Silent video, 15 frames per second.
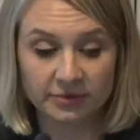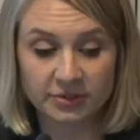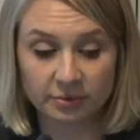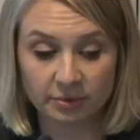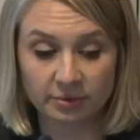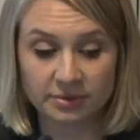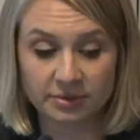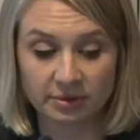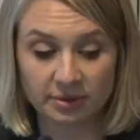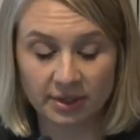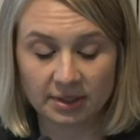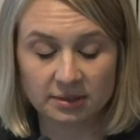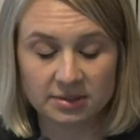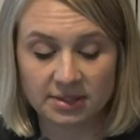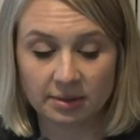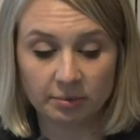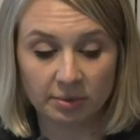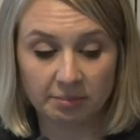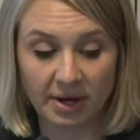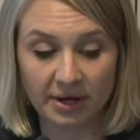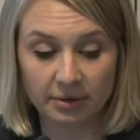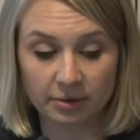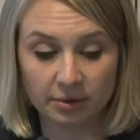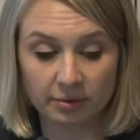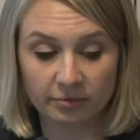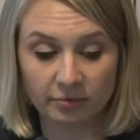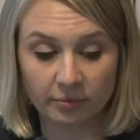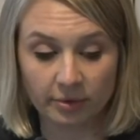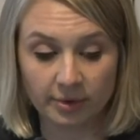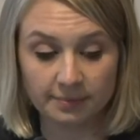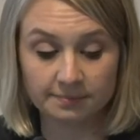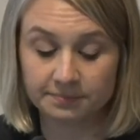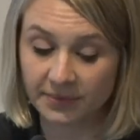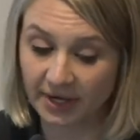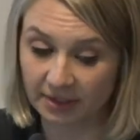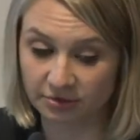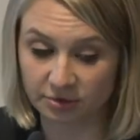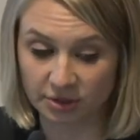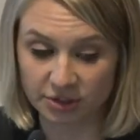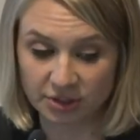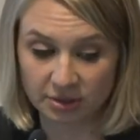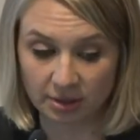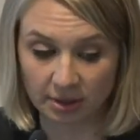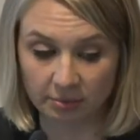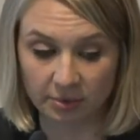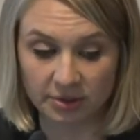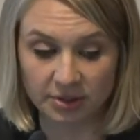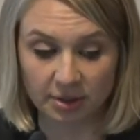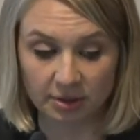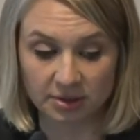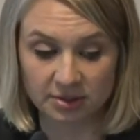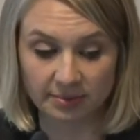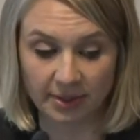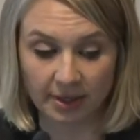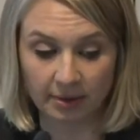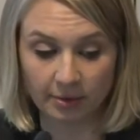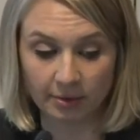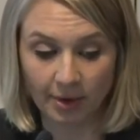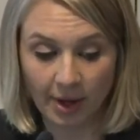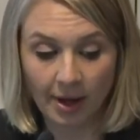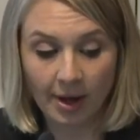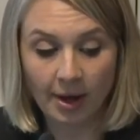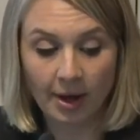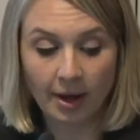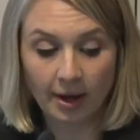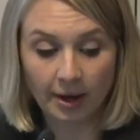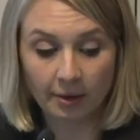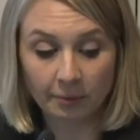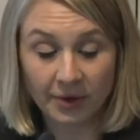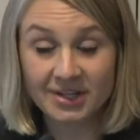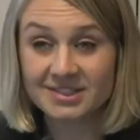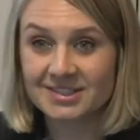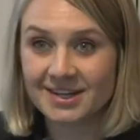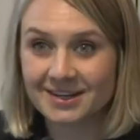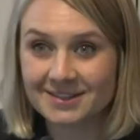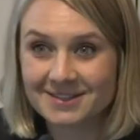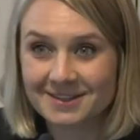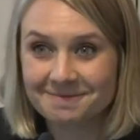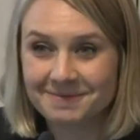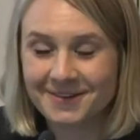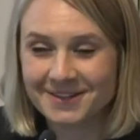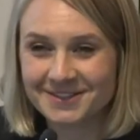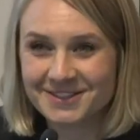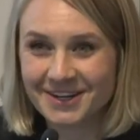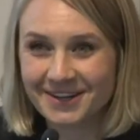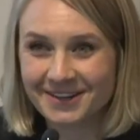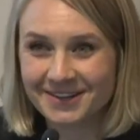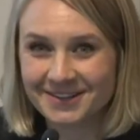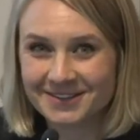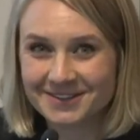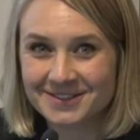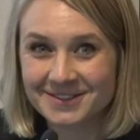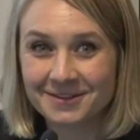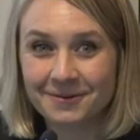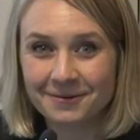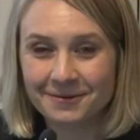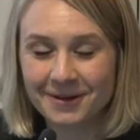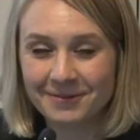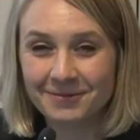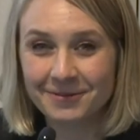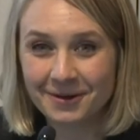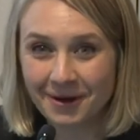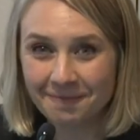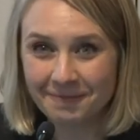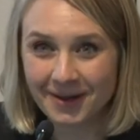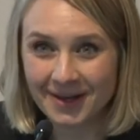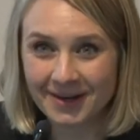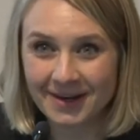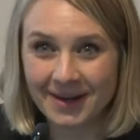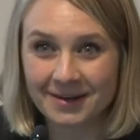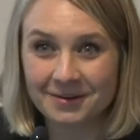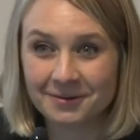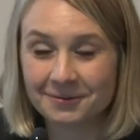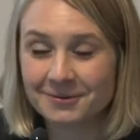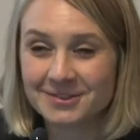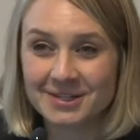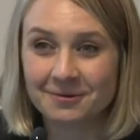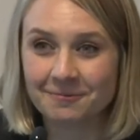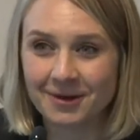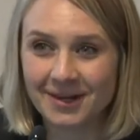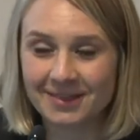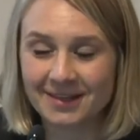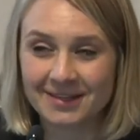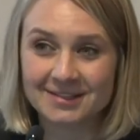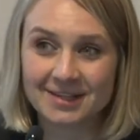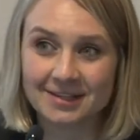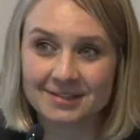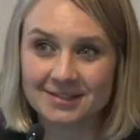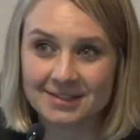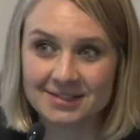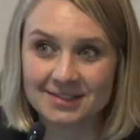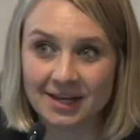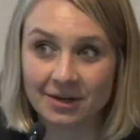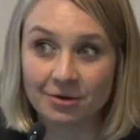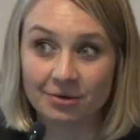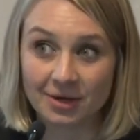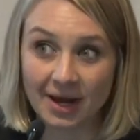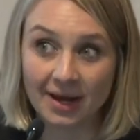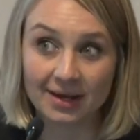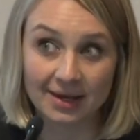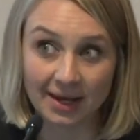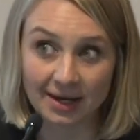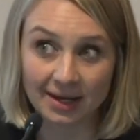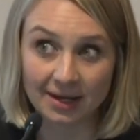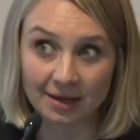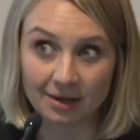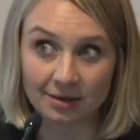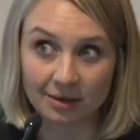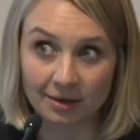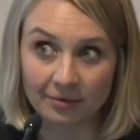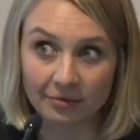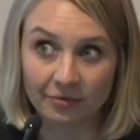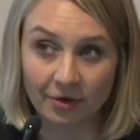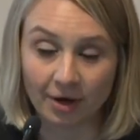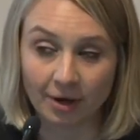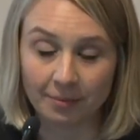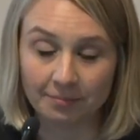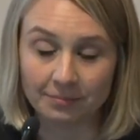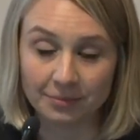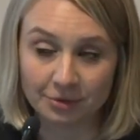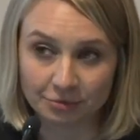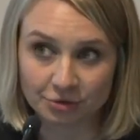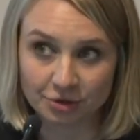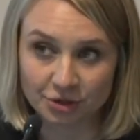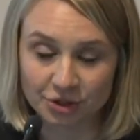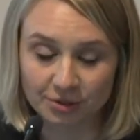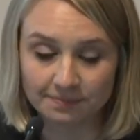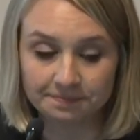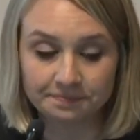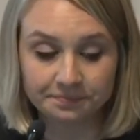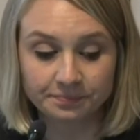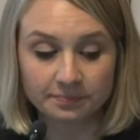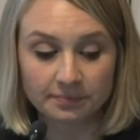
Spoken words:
So those are things that we monitor for. Hydration, like we talked about. Weight status can be a challenge. So if you come in and you're losing weight, that tells us that you're not getting enough nutrition.